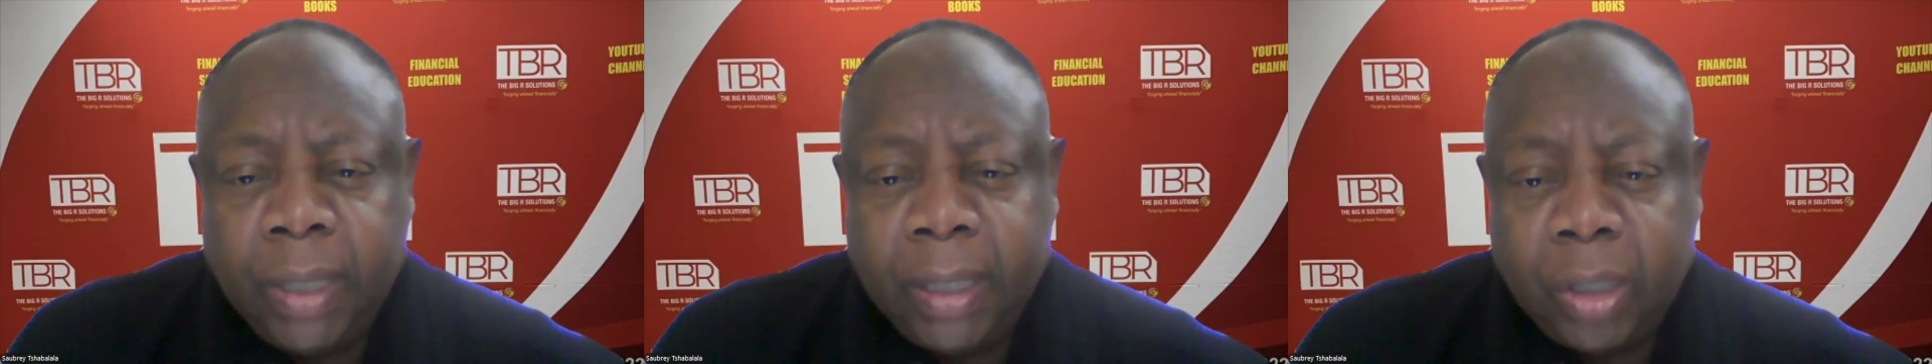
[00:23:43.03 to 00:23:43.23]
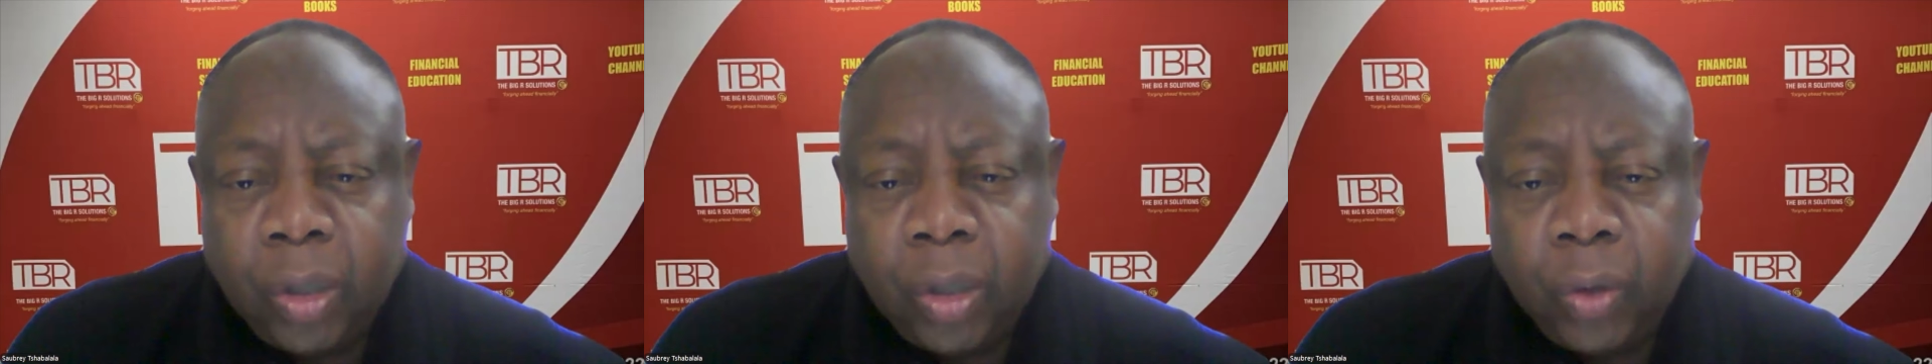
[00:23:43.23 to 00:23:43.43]

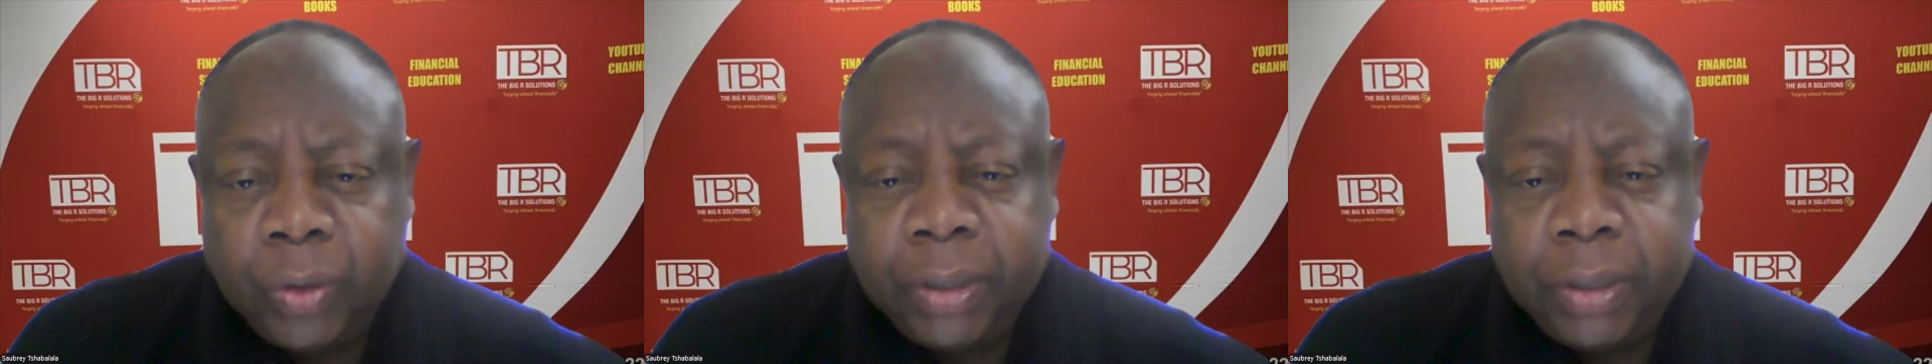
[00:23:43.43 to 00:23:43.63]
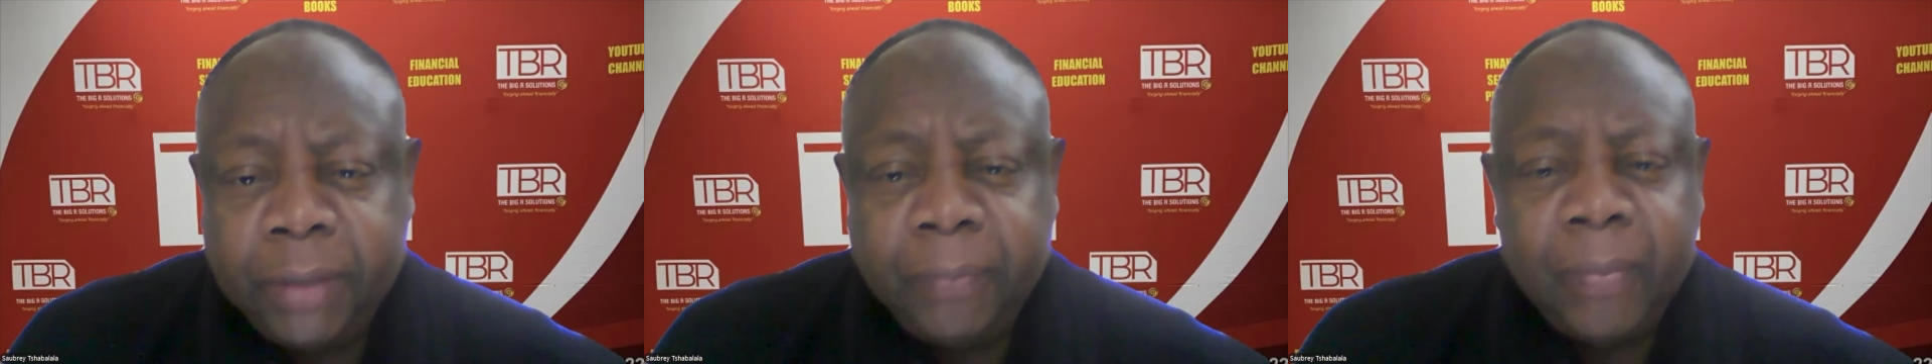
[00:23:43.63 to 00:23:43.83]

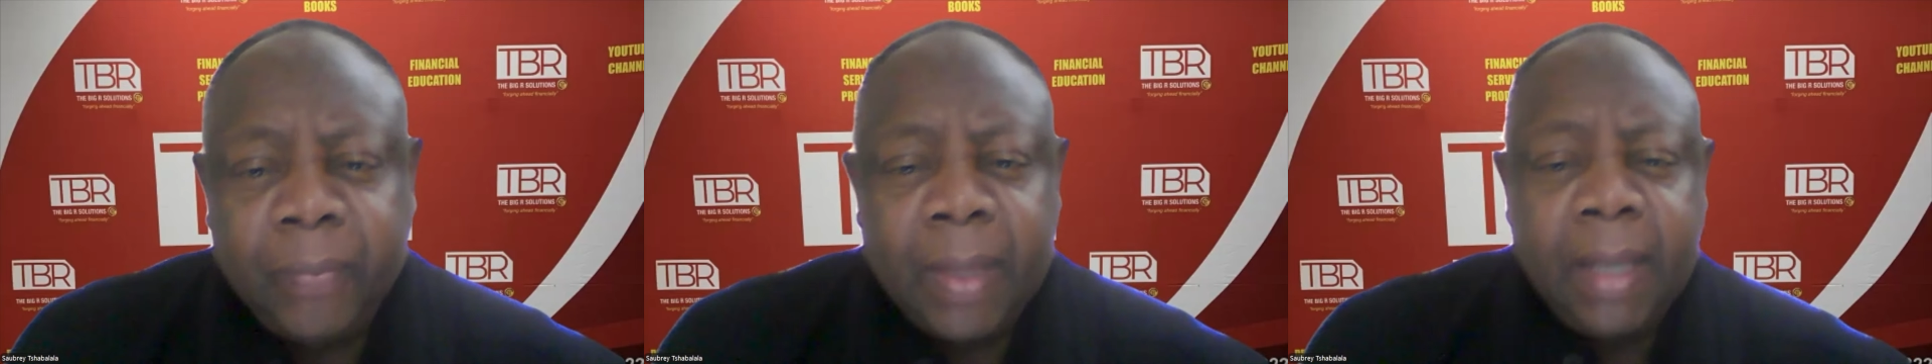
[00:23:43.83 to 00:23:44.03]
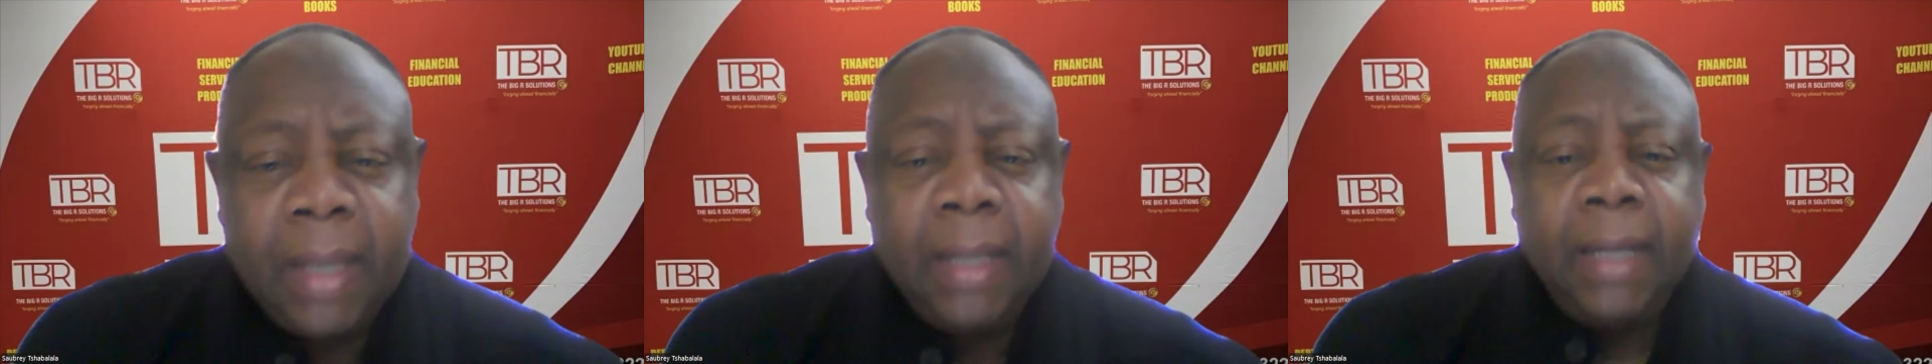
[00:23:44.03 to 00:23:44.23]
closing.
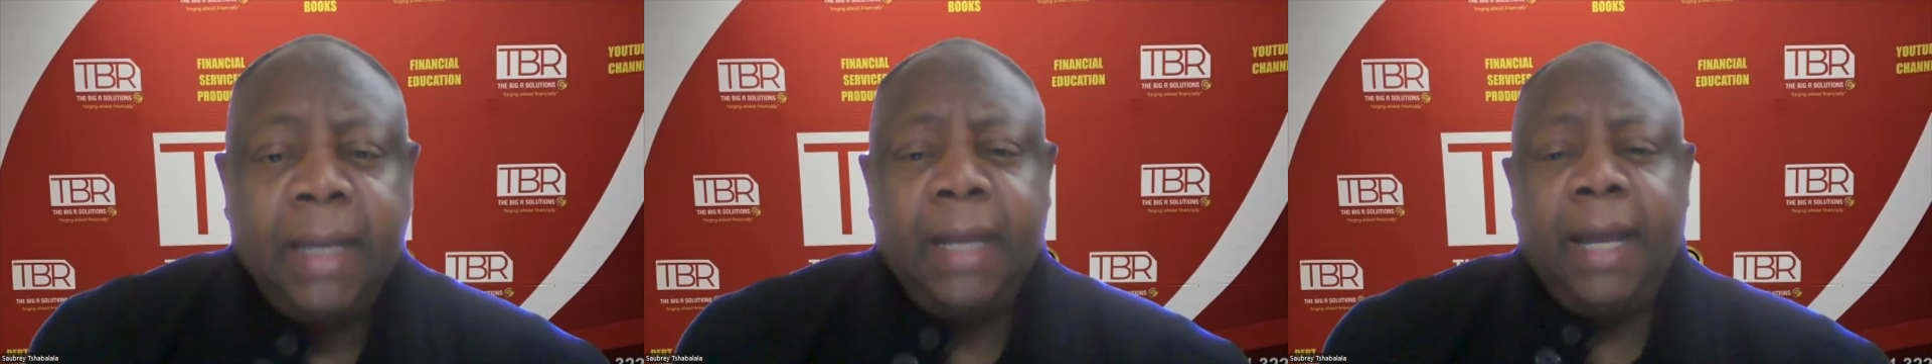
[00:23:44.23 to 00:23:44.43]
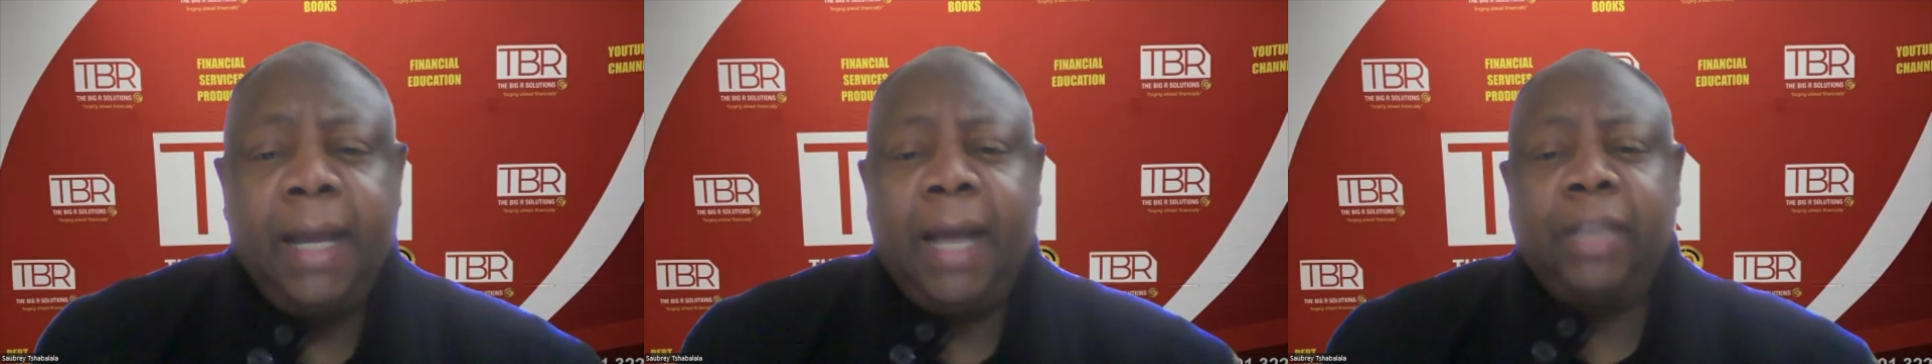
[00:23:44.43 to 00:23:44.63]

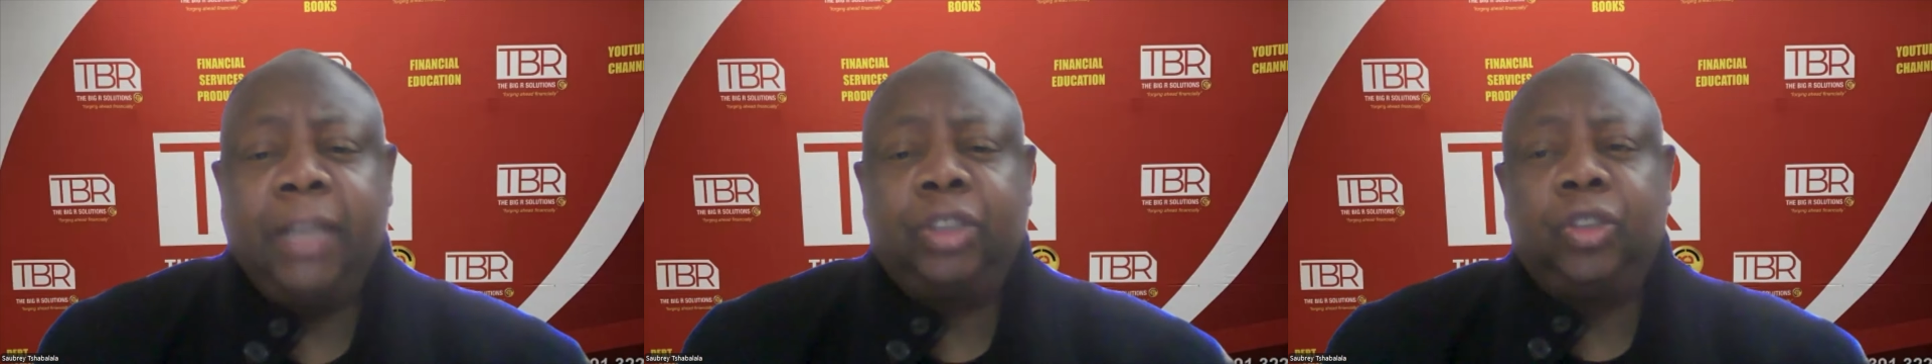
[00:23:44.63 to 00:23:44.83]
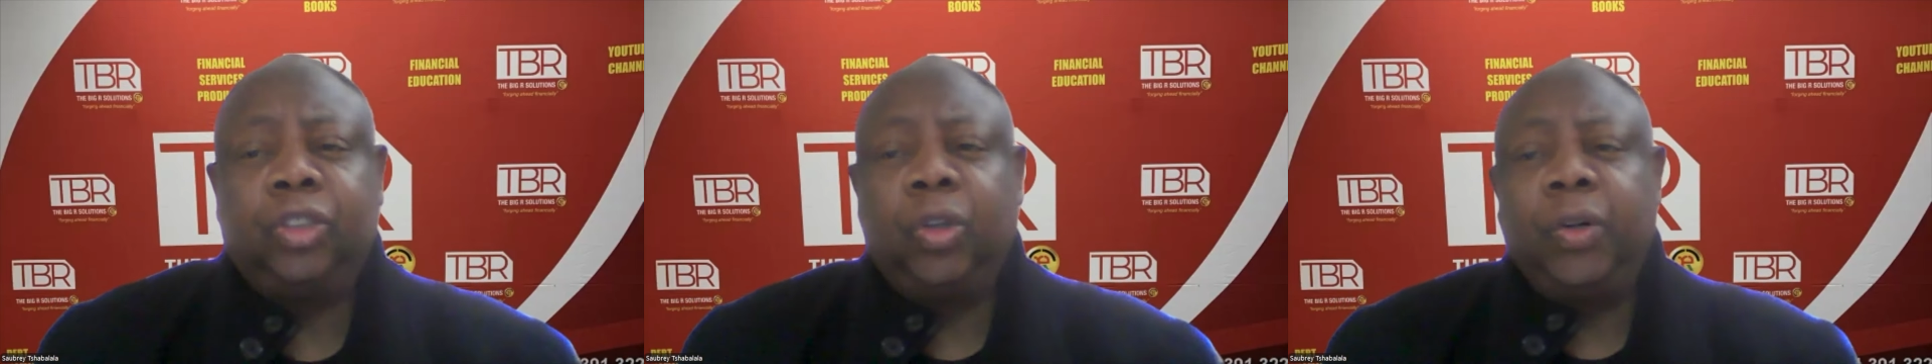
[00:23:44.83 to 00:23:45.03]
I
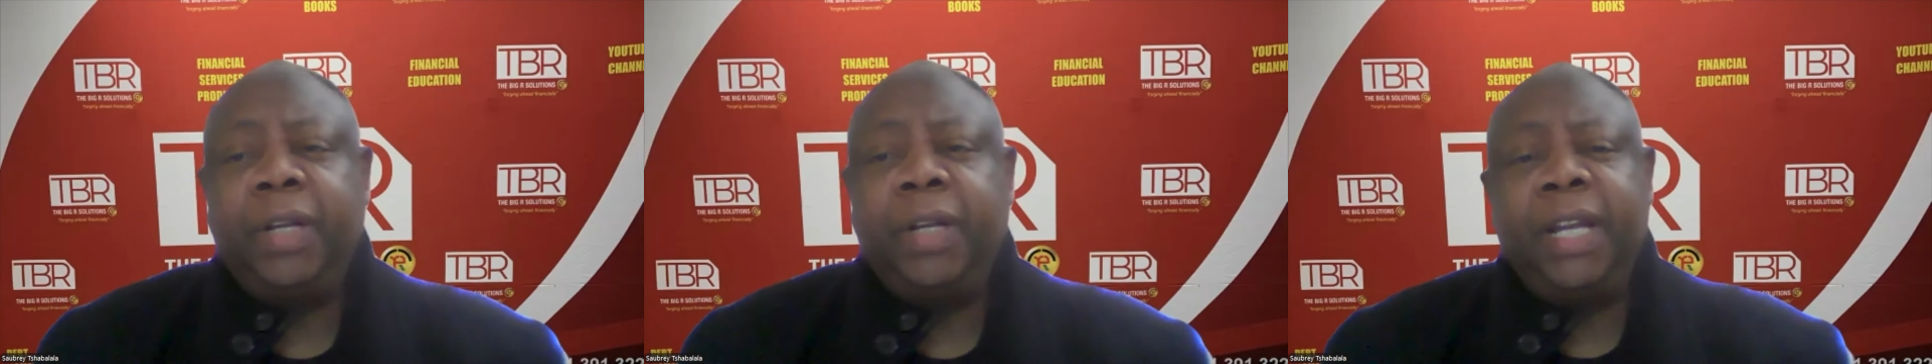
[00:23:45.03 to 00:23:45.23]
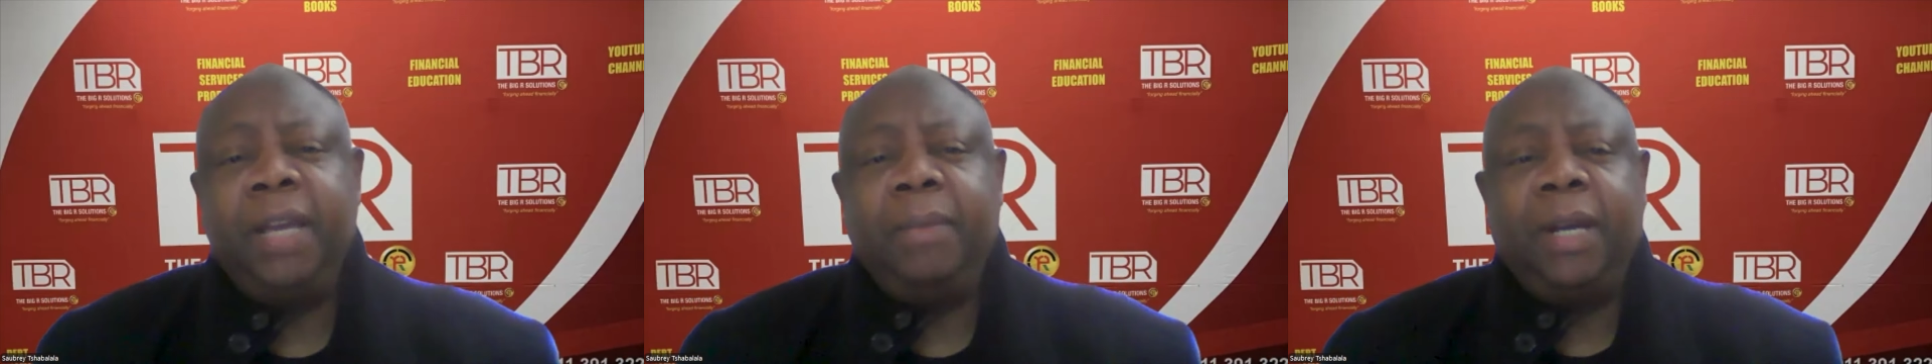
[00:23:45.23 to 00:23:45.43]
saw
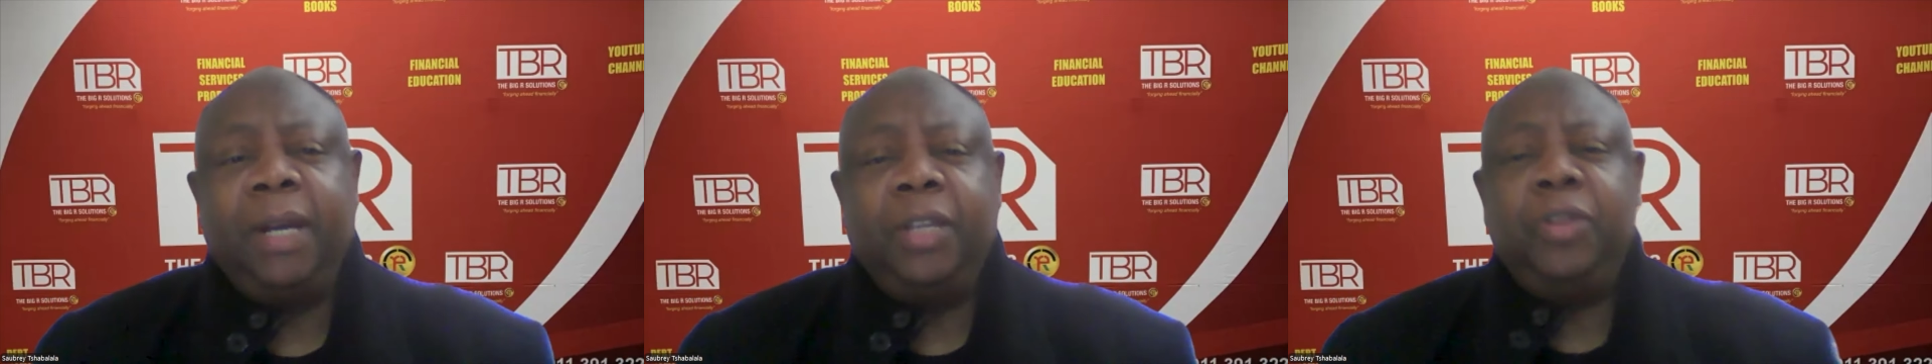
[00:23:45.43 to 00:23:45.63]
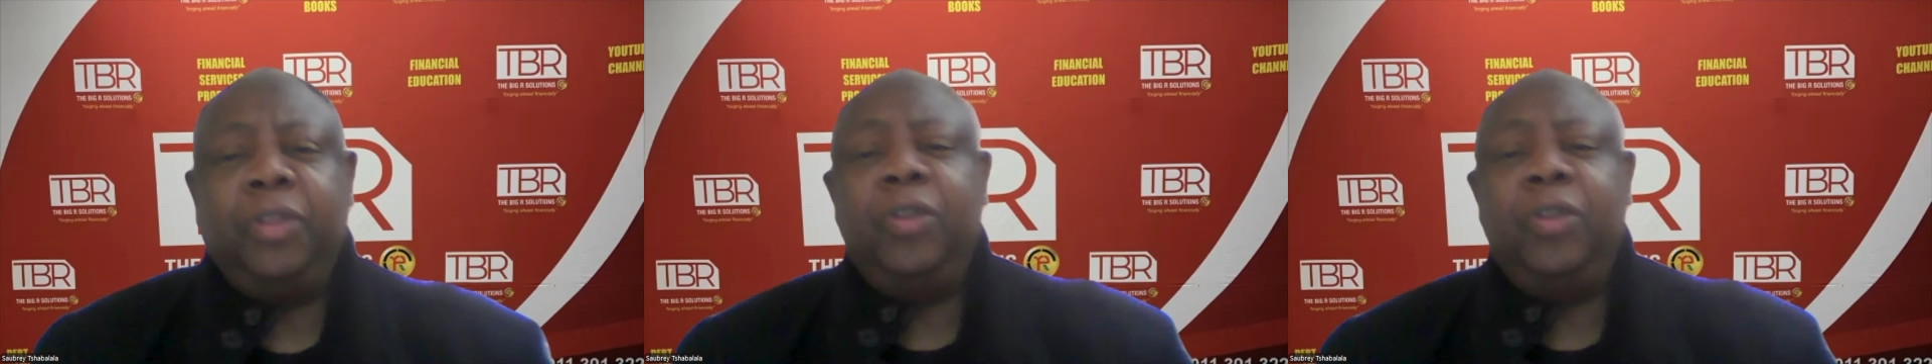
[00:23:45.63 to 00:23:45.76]
Neymar.